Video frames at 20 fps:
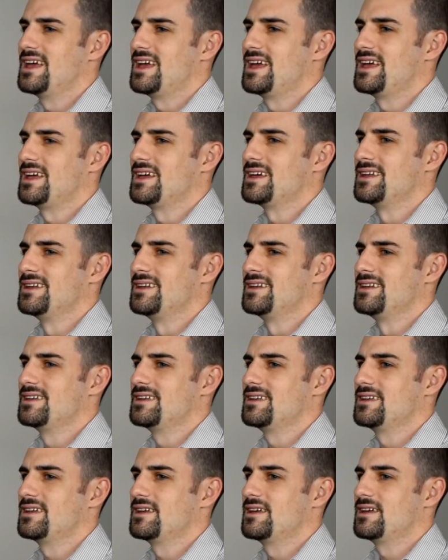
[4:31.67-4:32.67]
And
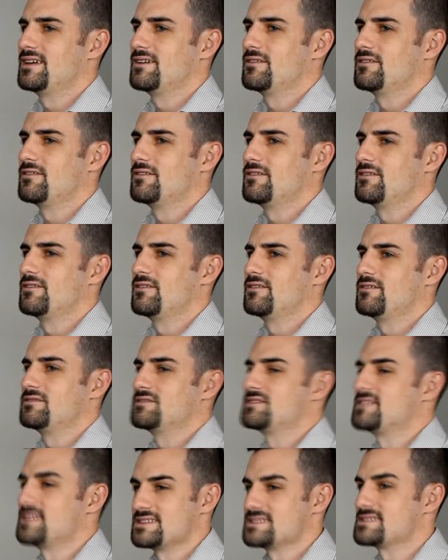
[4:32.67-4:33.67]

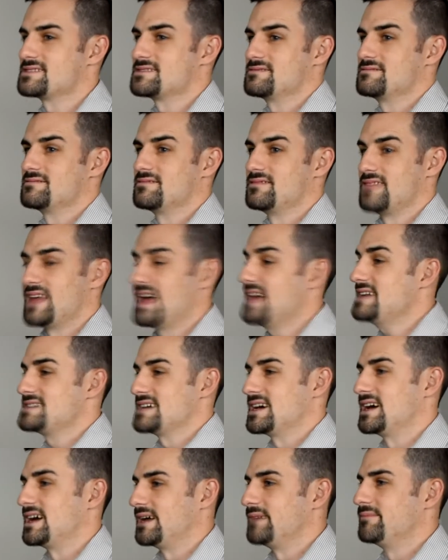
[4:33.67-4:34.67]
since that
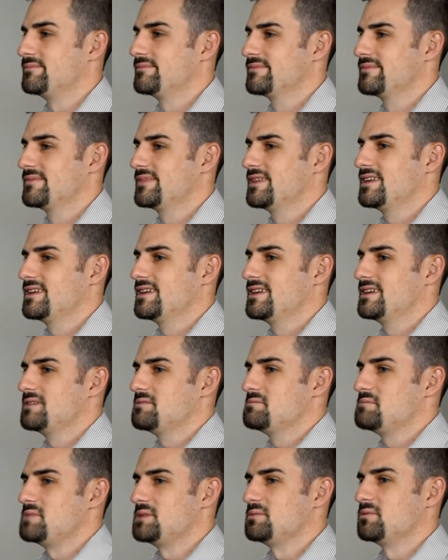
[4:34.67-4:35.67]
time,
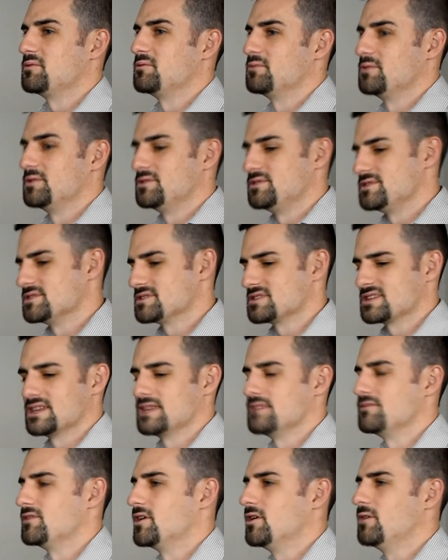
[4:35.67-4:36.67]
people would just
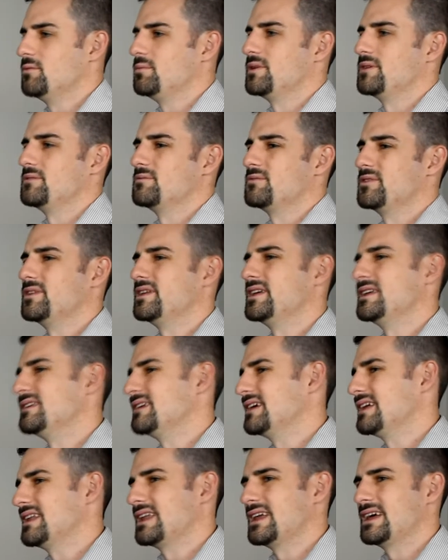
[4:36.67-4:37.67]
leave it open. Well, then
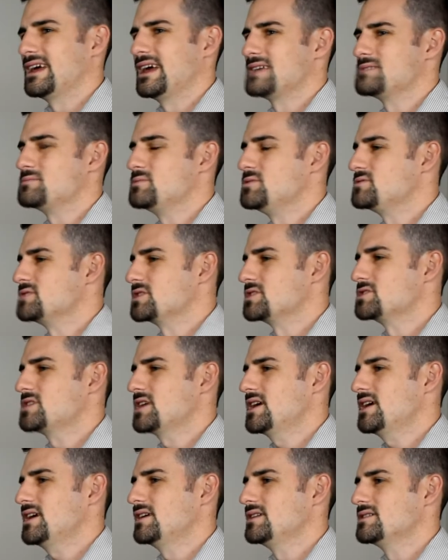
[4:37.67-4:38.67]
as music
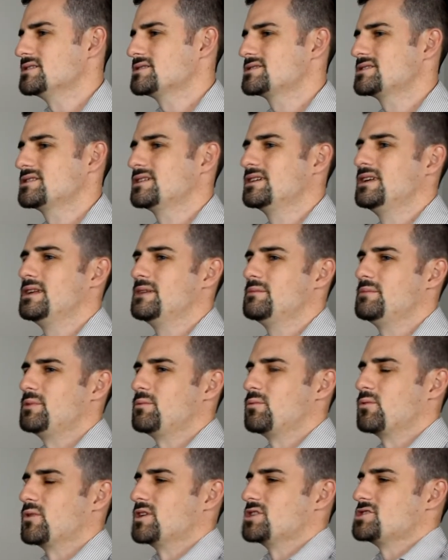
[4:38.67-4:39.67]
changed,
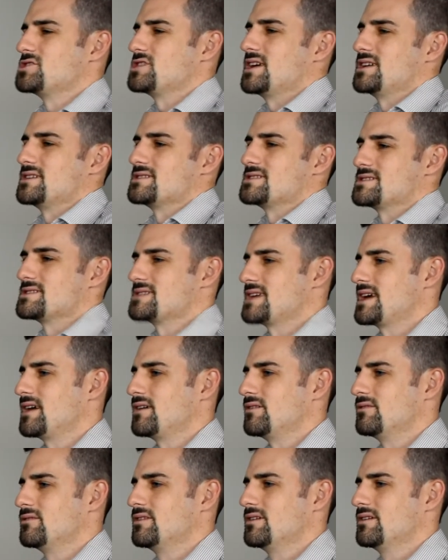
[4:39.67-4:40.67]
people want to change the
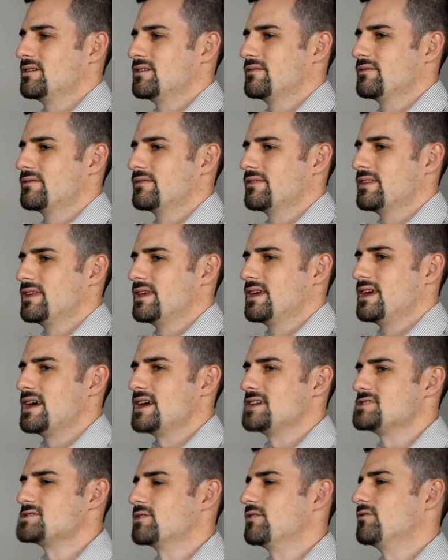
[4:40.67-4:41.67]
sound. And
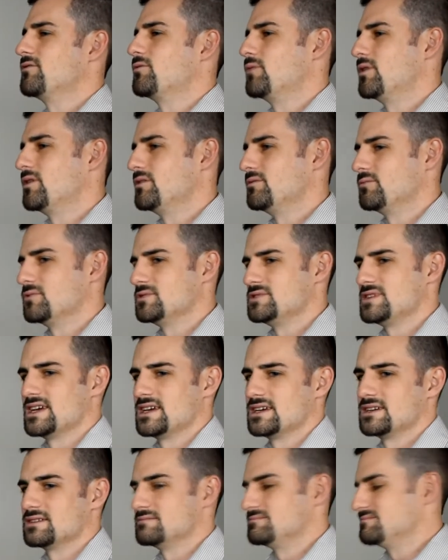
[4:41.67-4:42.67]
so everyone would
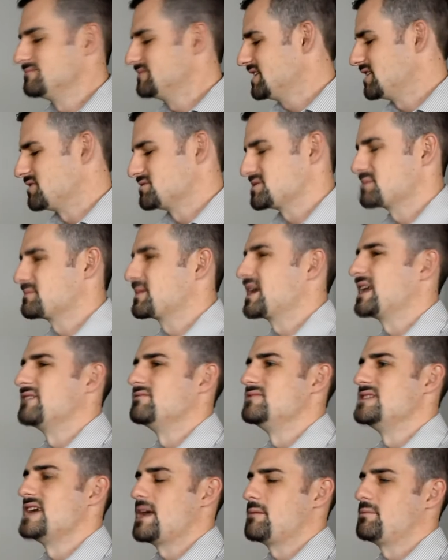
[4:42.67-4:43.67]
take some kind
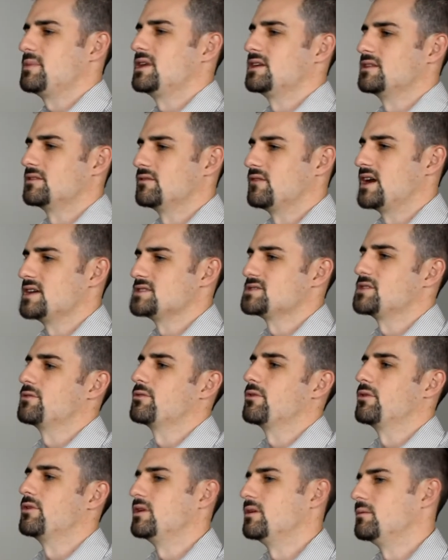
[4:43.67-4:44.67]
of dampening device and
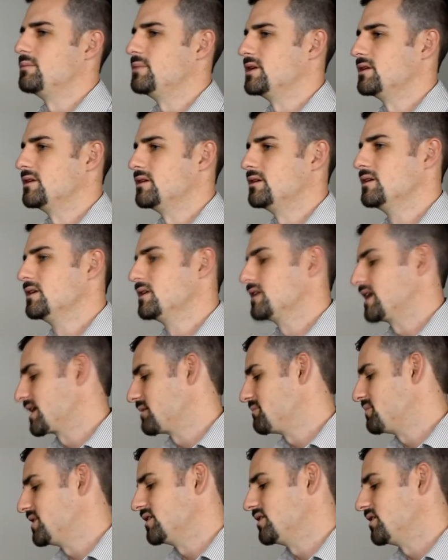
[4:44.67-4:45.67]
throw it in a pillow, like
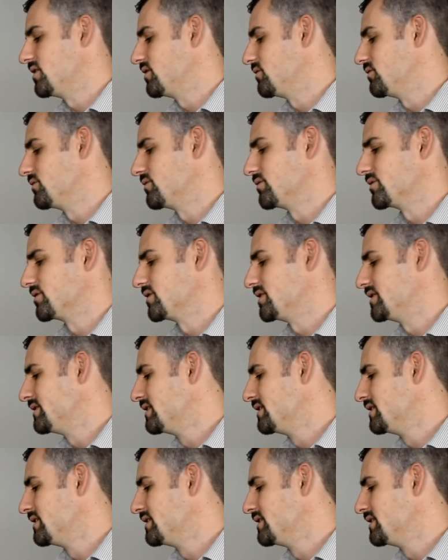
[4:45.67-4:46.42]
a pillow or